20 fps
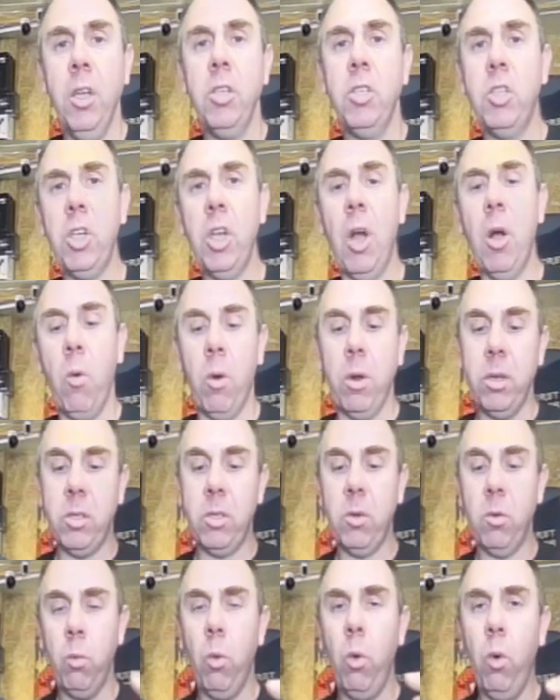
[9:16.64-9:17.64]
So
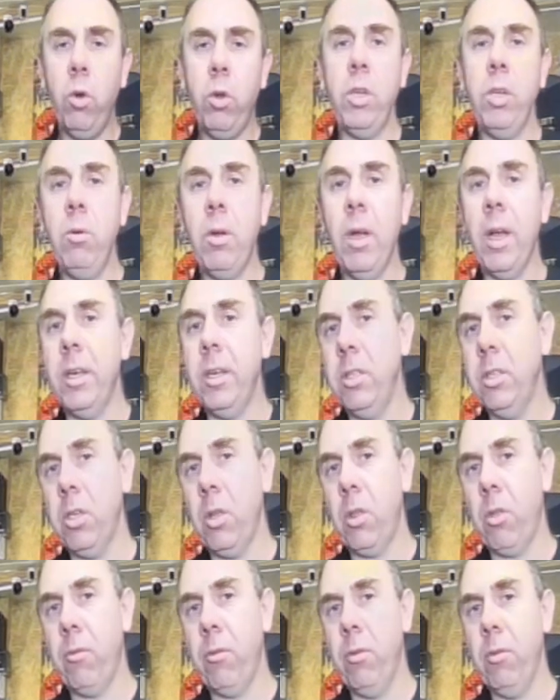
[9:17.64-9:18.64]
to walk you
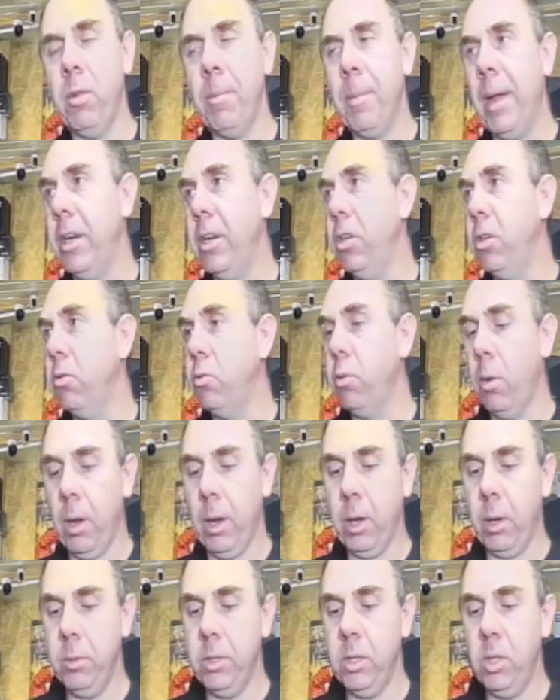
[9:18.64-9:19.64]
guys through the menus, what
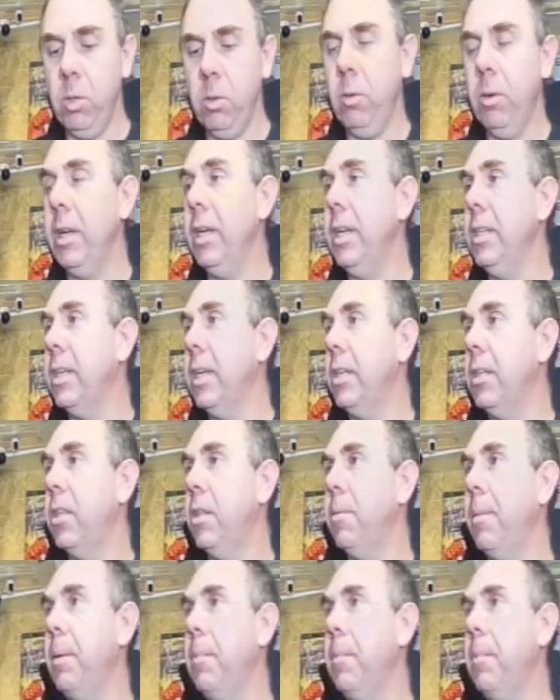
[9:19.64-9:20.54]
I'm going to do is enter the